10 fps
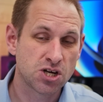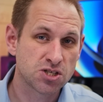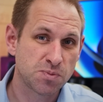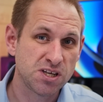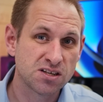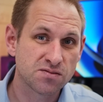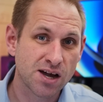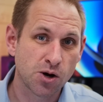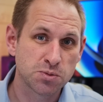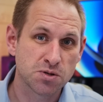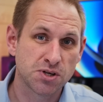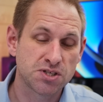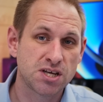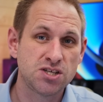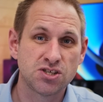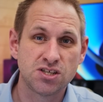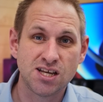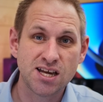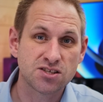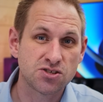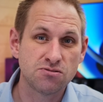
Speaking of that optimization, yes,